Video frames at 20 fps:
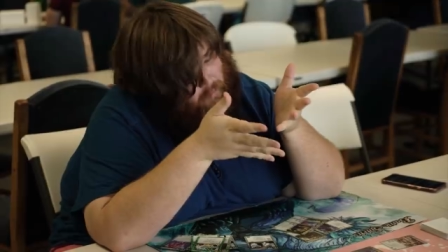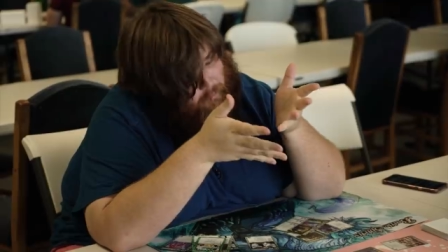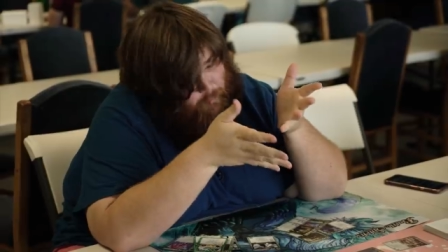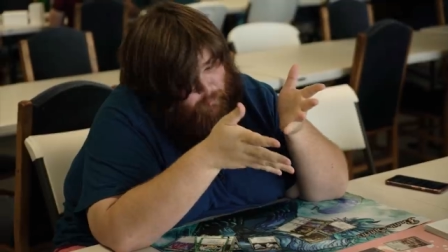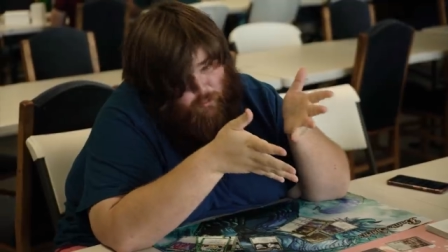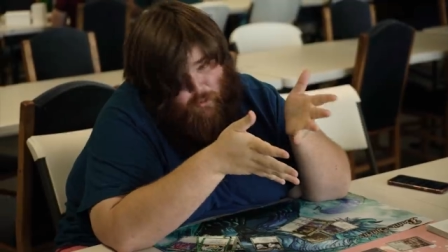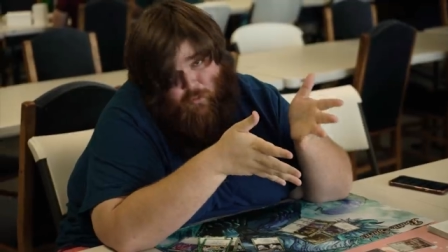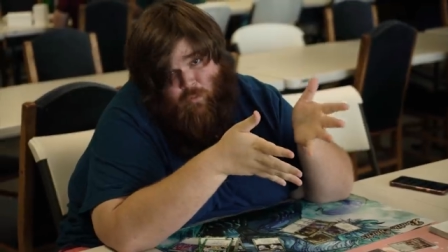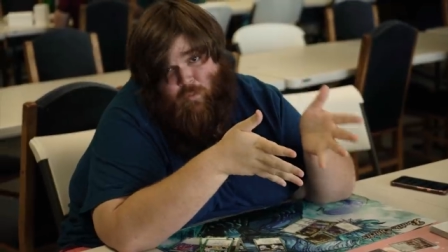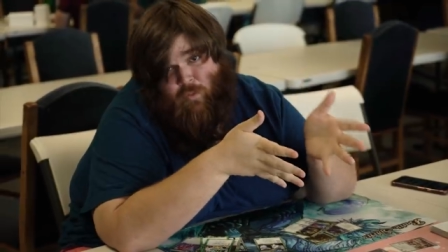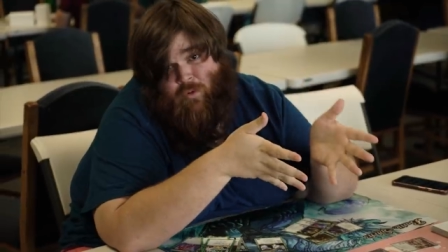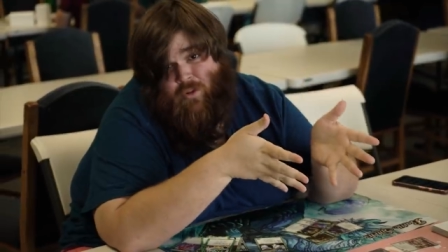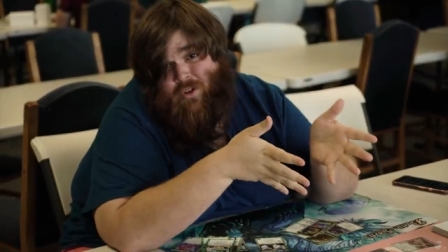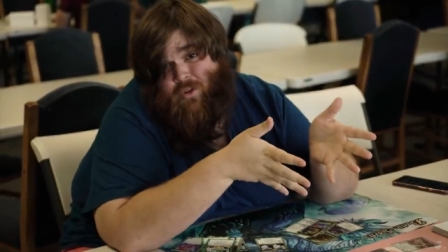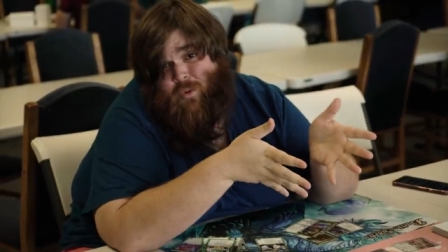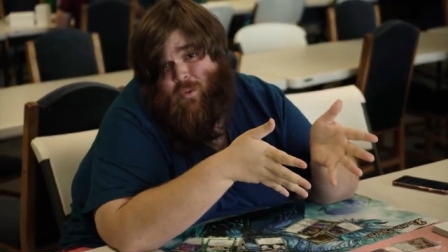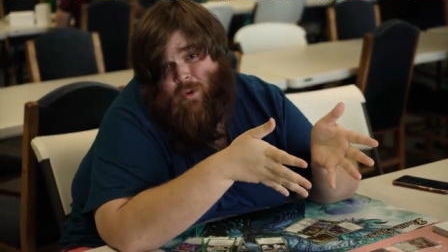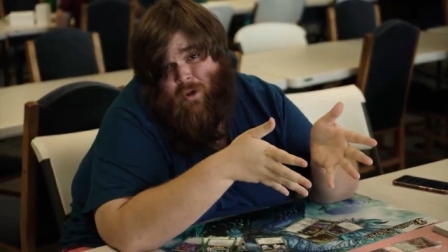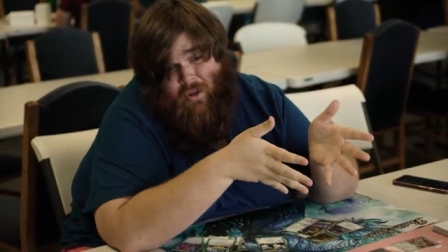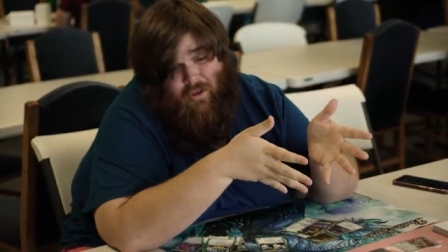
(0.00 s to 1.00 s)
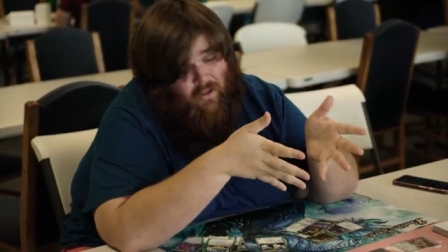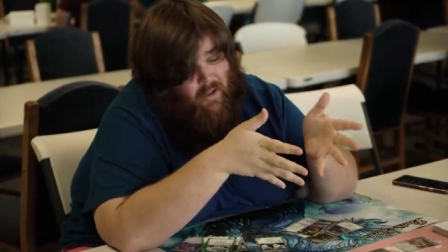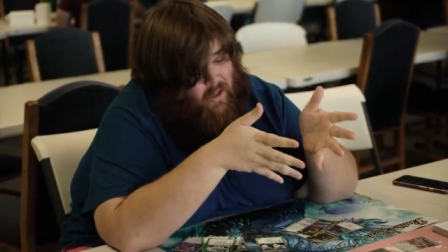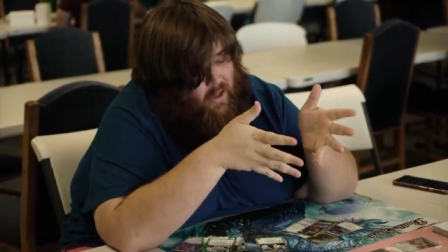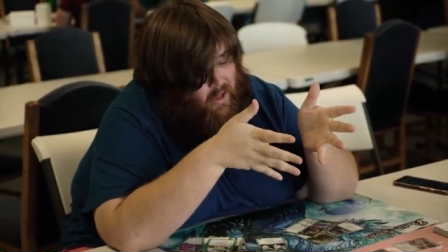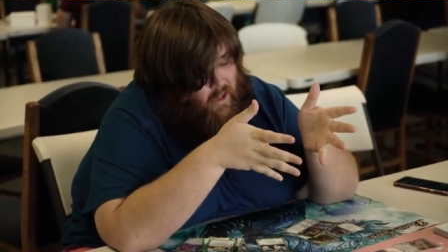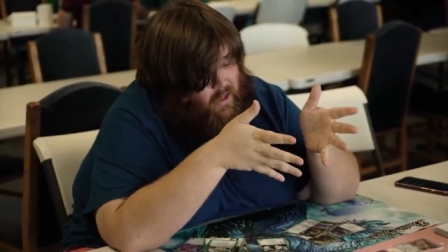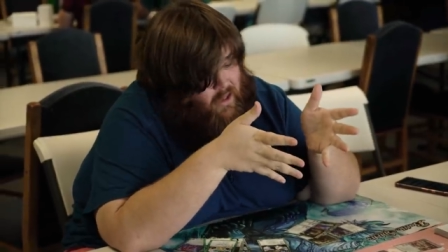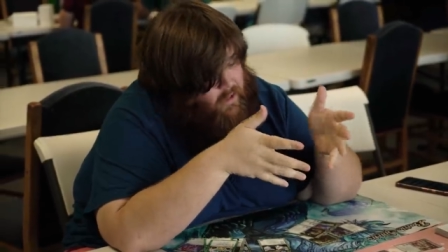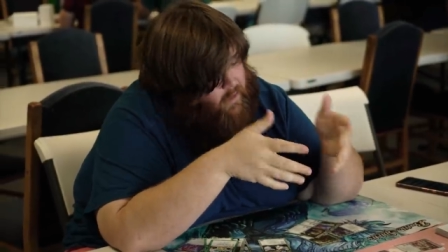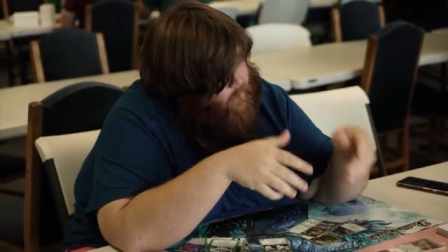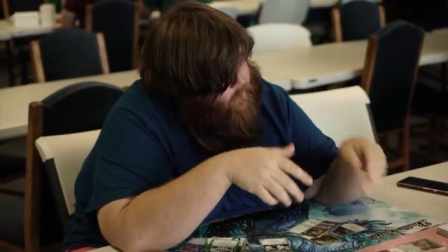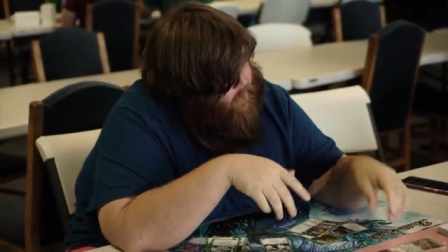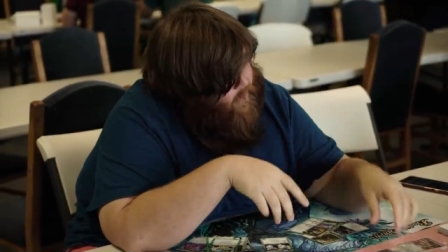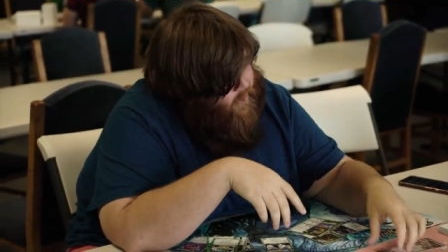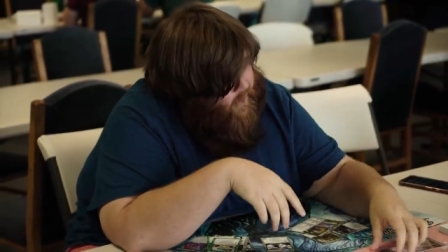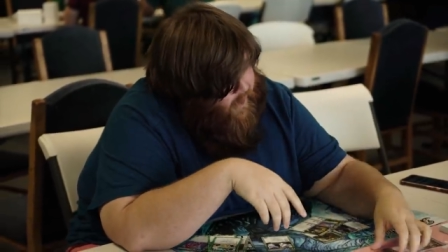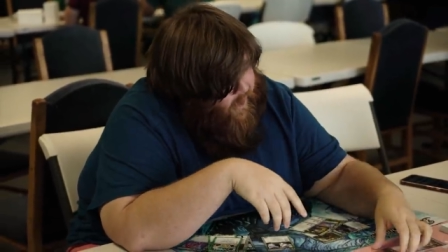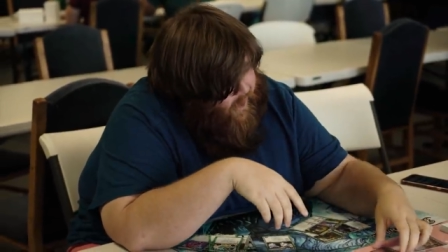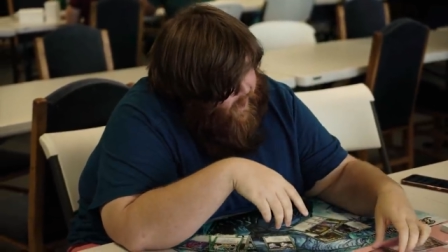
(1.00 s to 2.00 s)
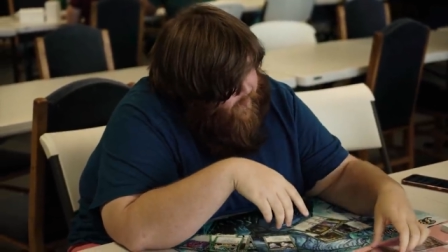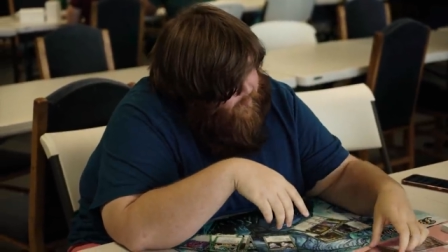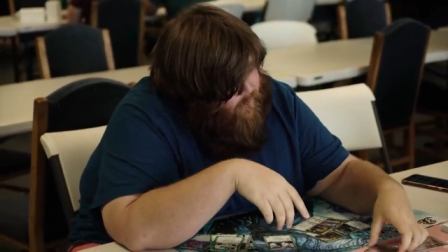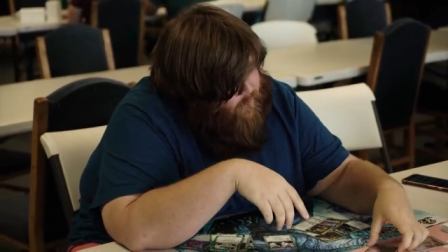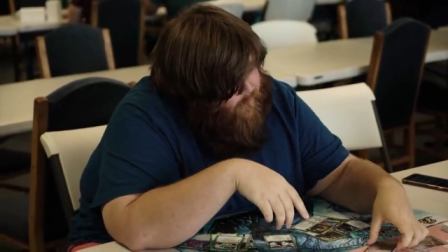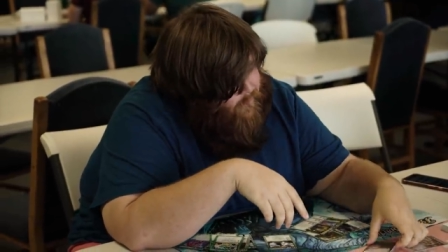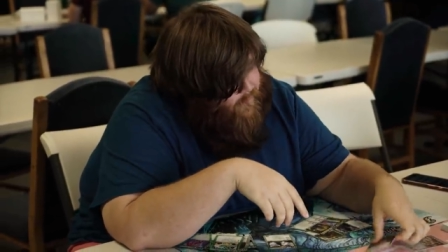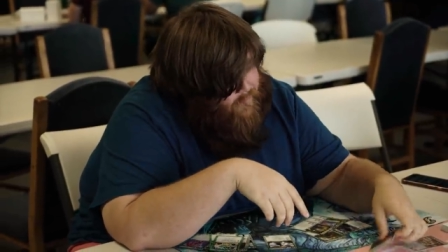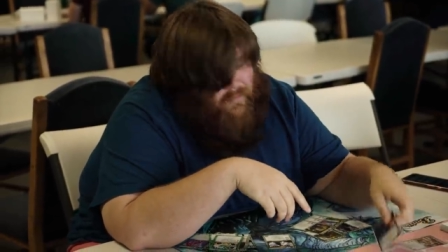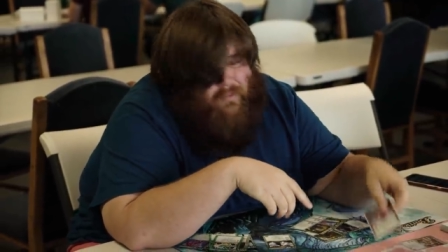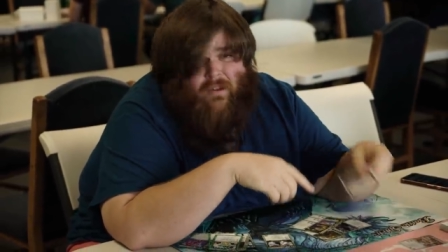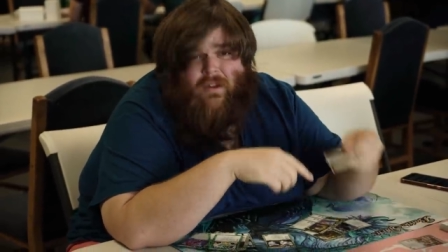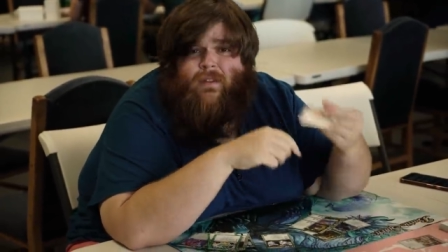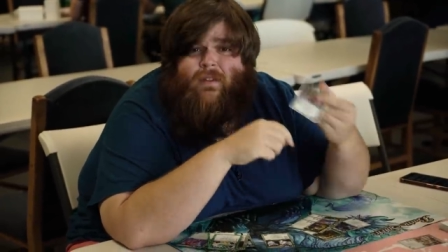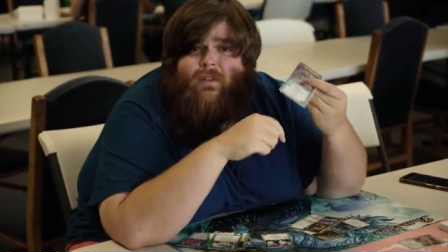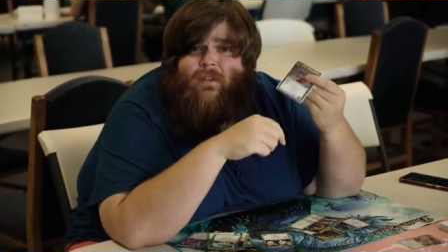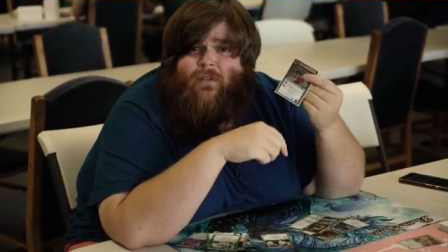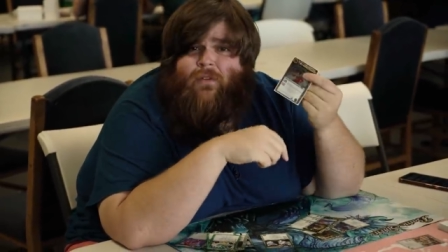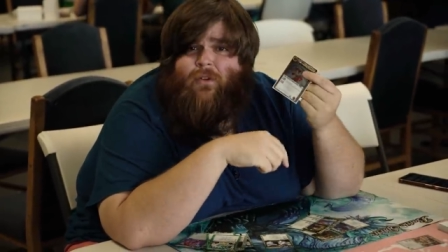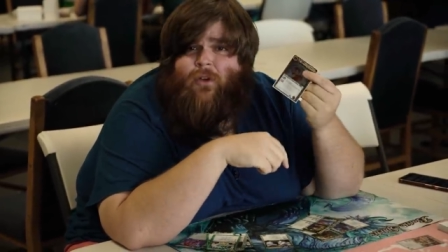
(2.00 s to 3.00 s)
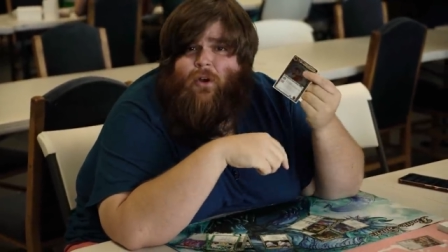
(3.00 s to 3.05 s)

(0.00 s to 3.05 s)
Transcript: he played real well. He, I haven't seen this